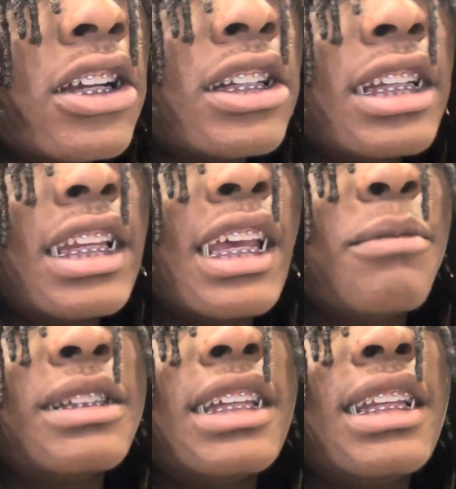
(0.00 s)
the
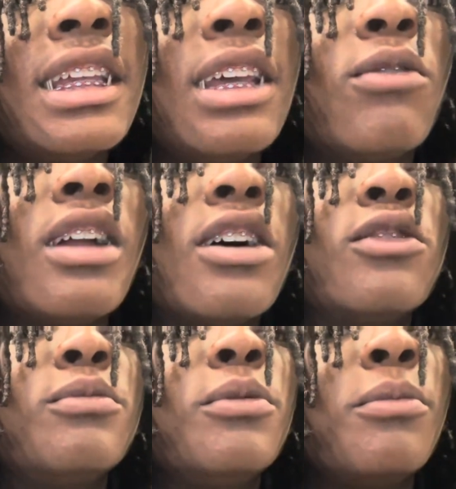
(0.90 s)
damage they did would
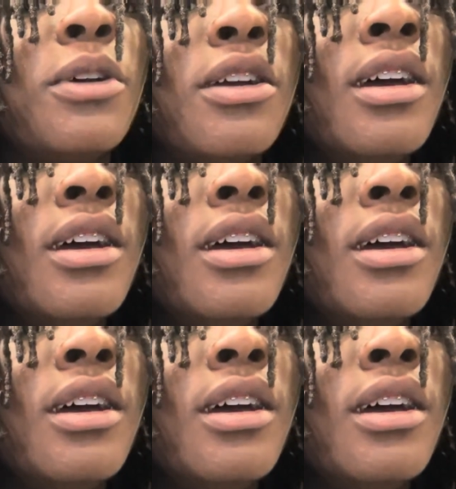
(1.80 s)
always be